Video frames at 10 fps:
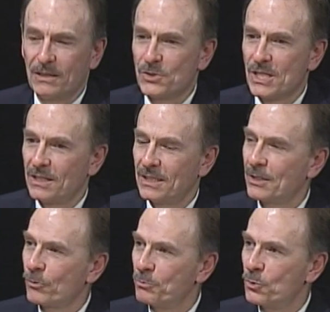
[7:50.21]
I've seen a
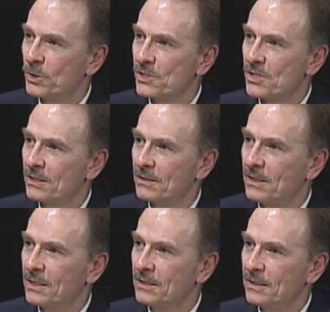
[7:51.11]
lot of reports
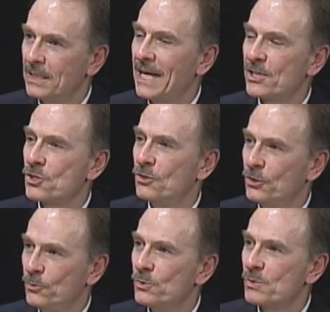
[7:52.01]
on the national
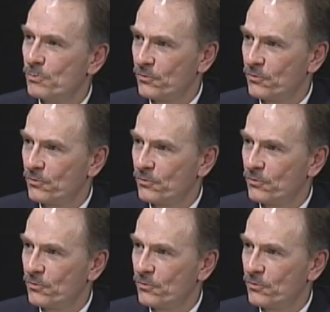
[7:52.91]
news